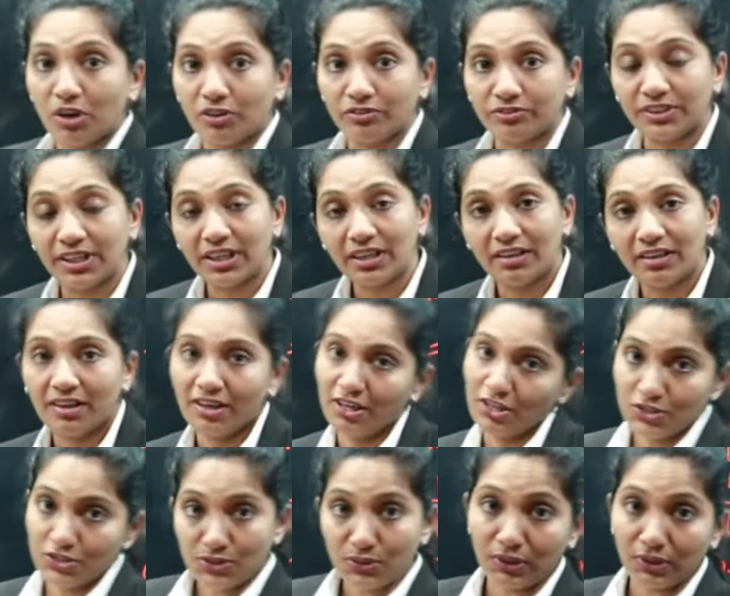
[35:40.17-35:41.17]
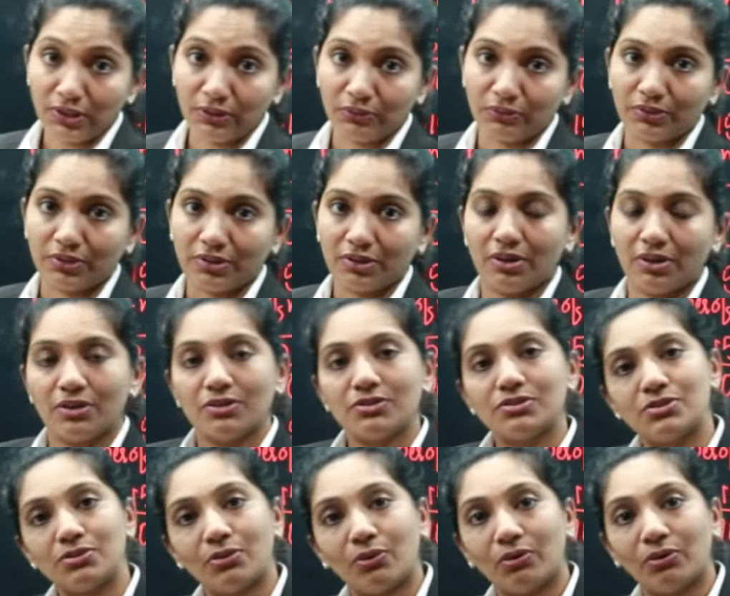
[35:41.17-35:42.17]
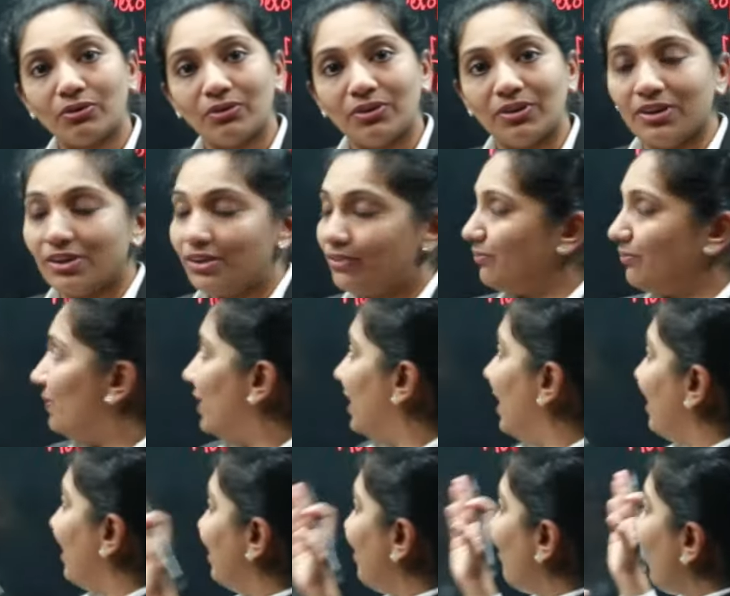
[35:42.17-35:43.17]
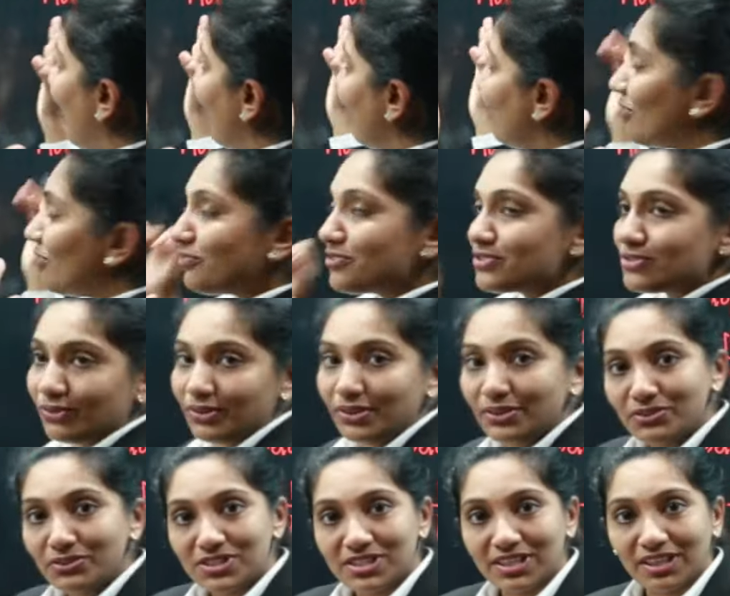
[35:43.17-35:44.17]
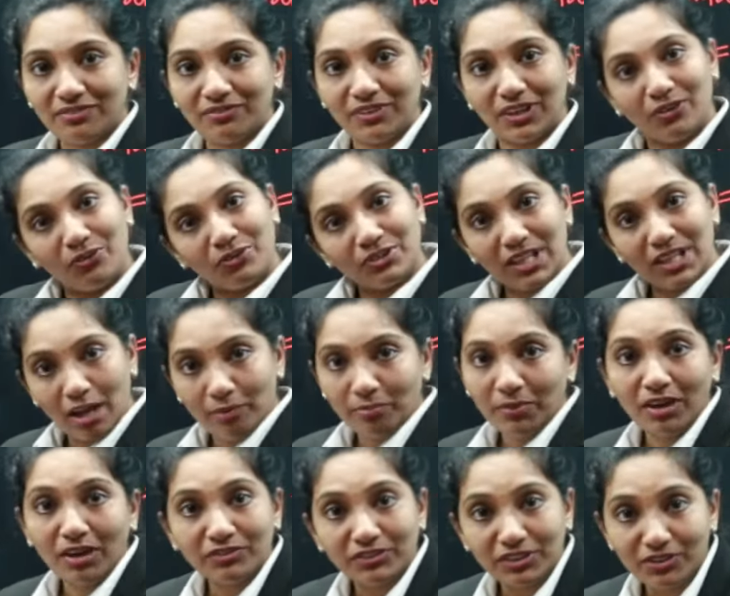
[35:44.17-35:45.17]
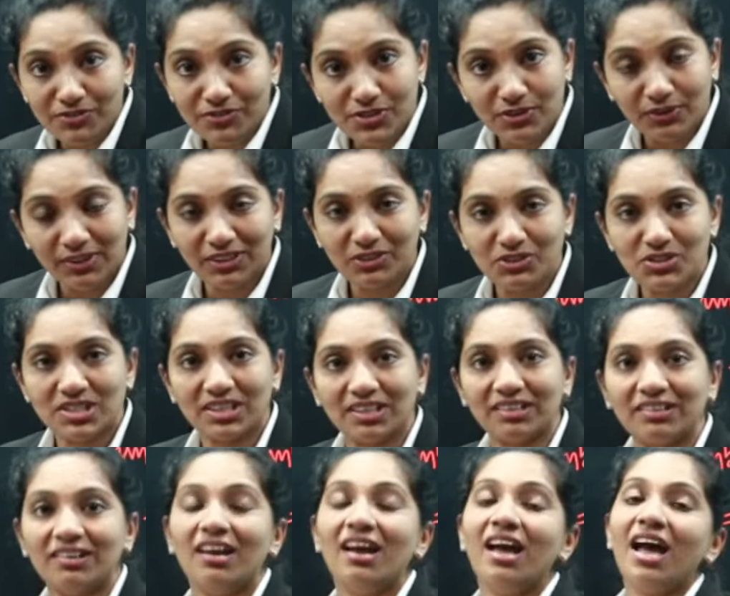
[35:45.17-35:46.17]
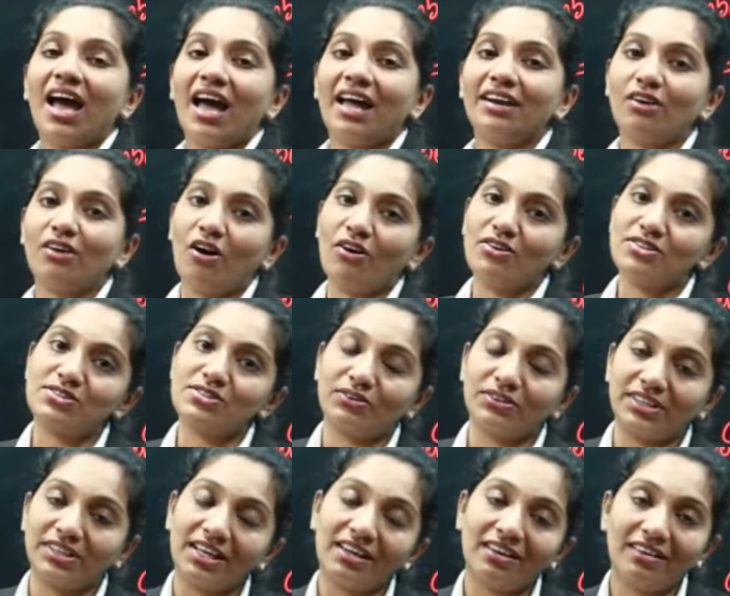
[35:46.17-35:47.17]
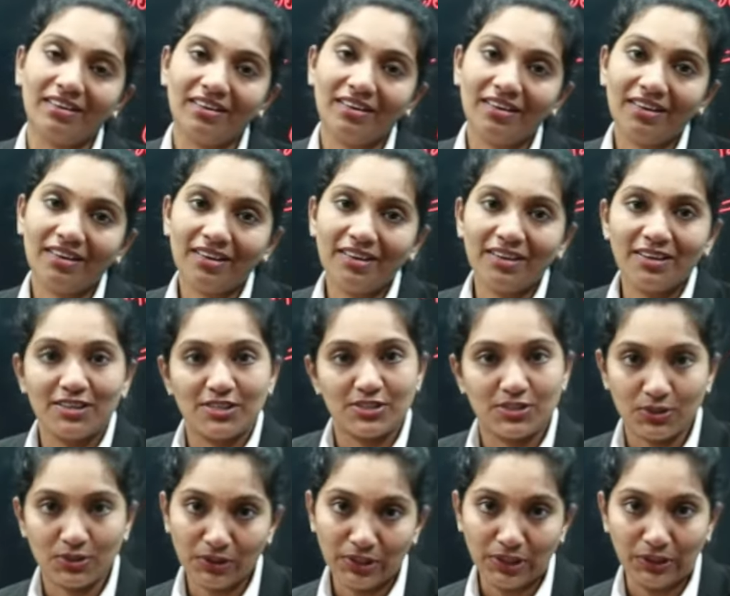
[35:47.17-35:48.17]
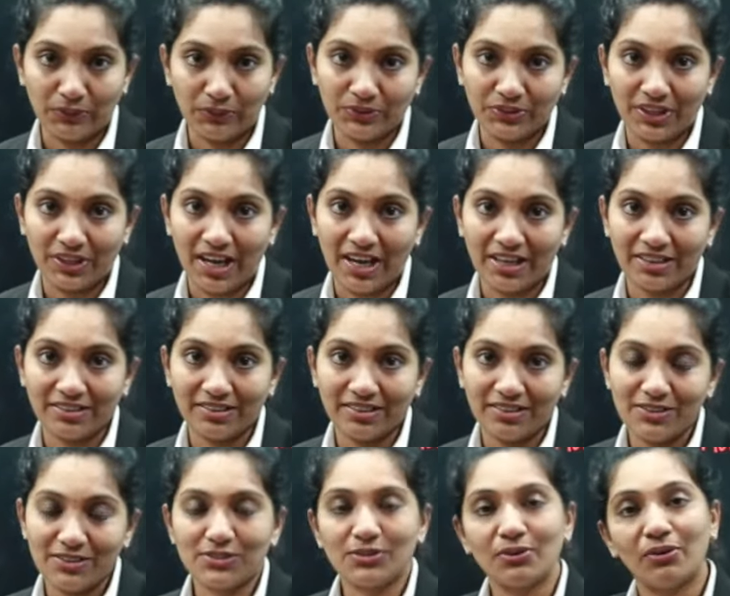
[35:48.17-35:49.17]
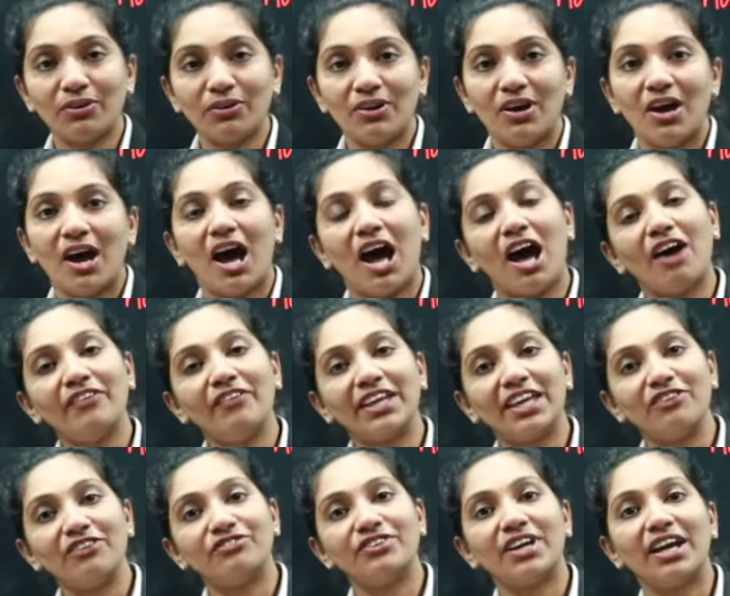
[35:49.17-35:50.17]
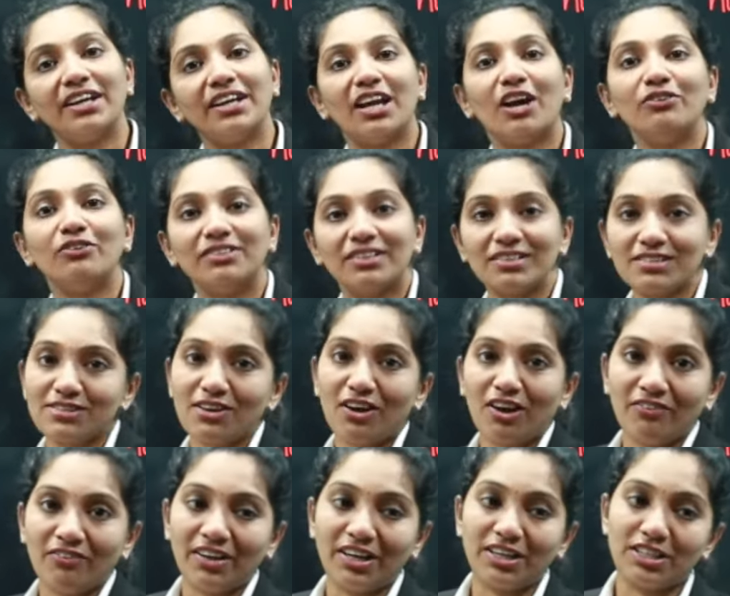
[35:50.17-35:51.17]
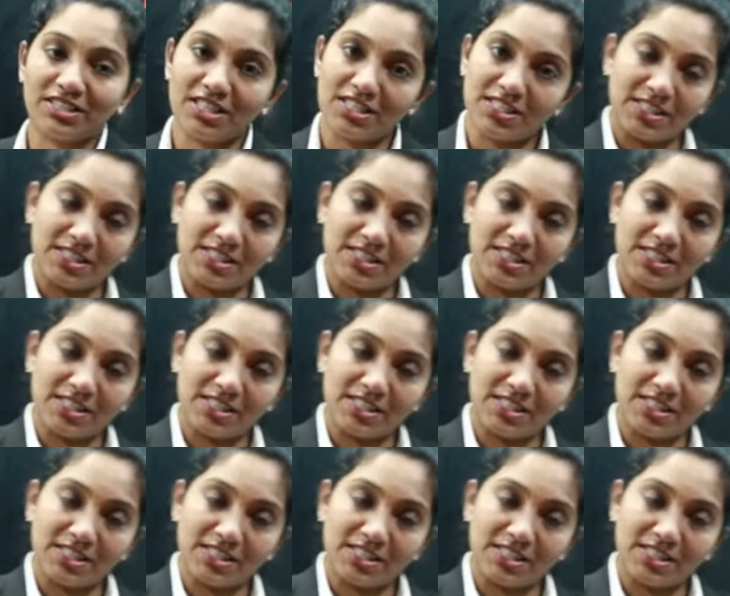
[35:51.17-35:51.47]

of the solute. So, we get the value of solution. We know the amount of solution and also the solute, right? So, how we can find out the solvent? Just